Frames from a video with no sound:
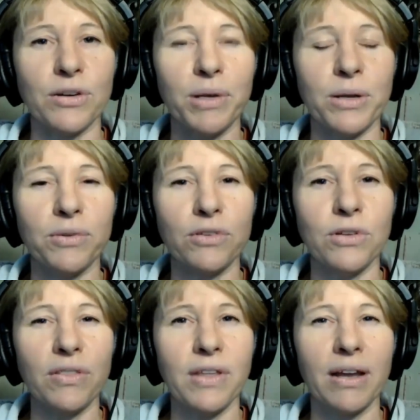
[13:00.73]
I mean, it was
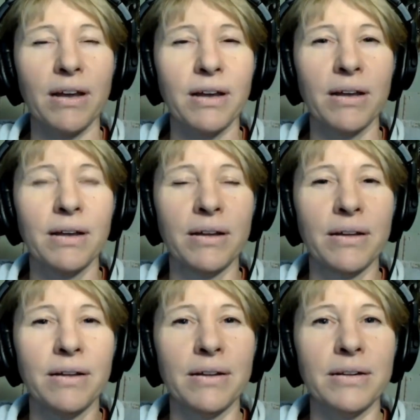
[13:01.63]
nothing.
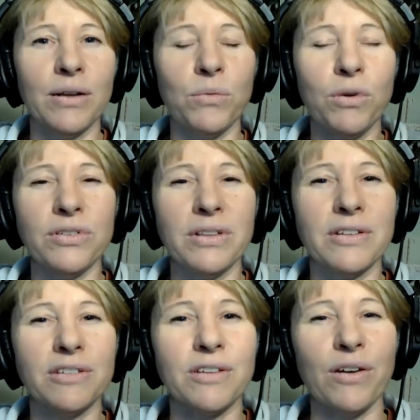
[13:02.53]
It wasn't the
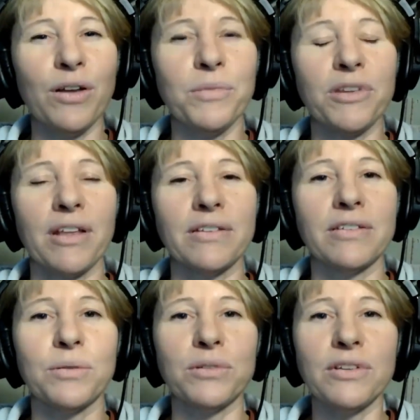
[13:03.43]
circumstances.
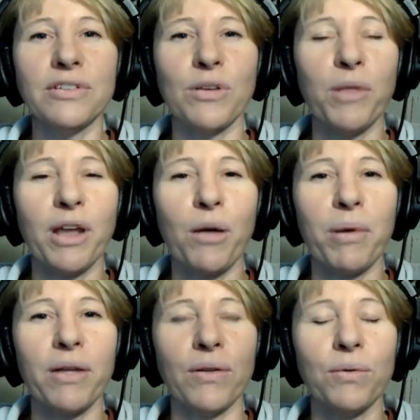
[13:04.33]
It was just something
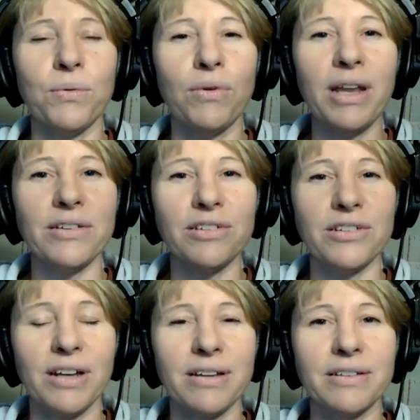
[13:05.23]
about the
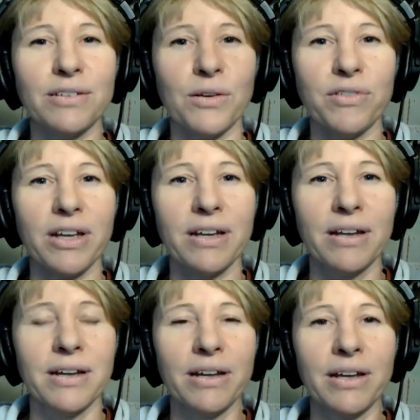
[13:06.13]
richness of it.
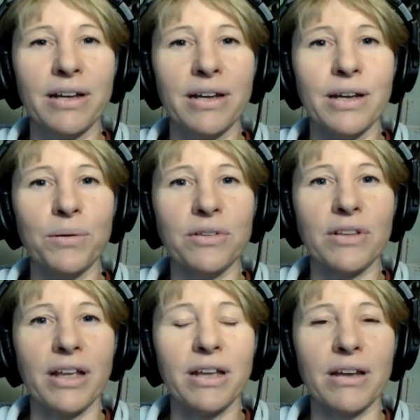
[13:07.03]
It was
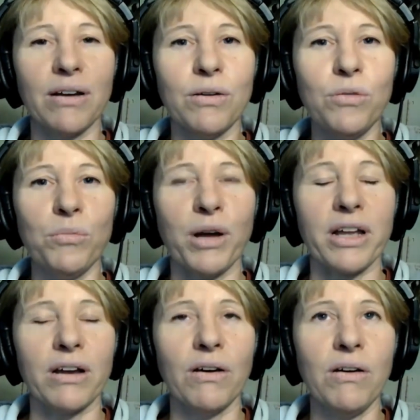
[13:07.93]
like, oh my
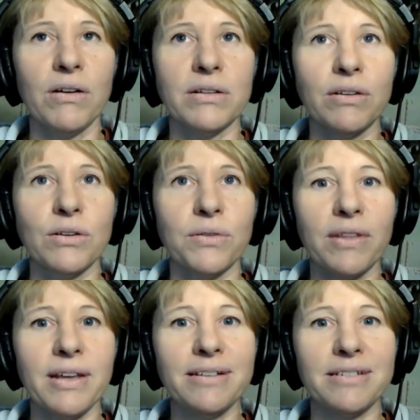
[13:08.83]
God, you know,
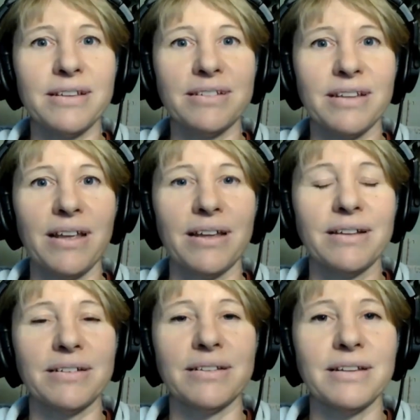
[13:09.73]
this is
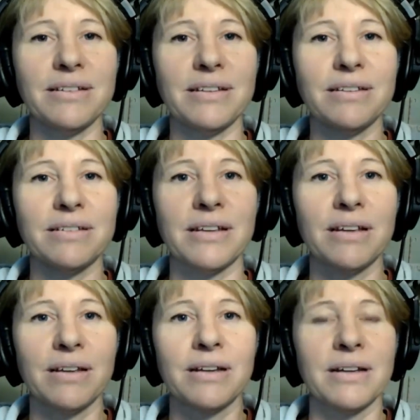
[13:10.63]
it. This is,
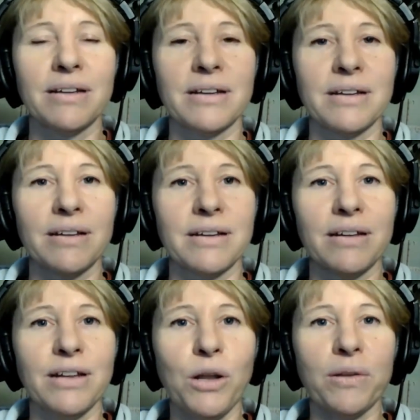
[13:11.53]

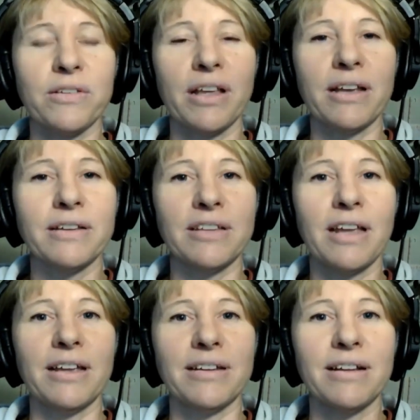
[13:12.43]
you know, it's like a
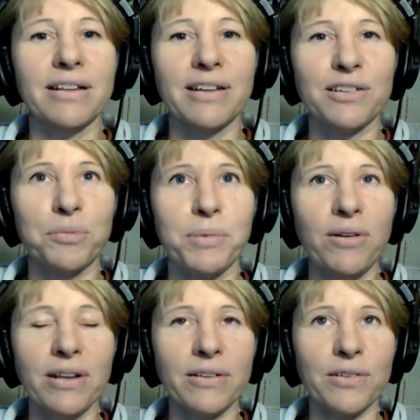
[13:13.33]
psychedelic
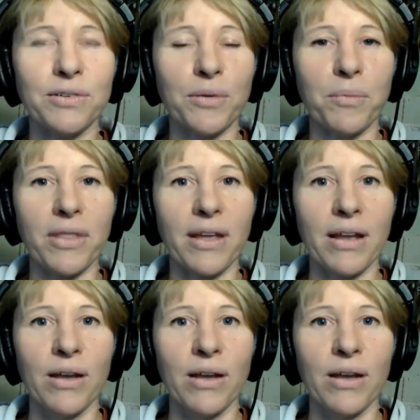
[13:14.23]
experience or something.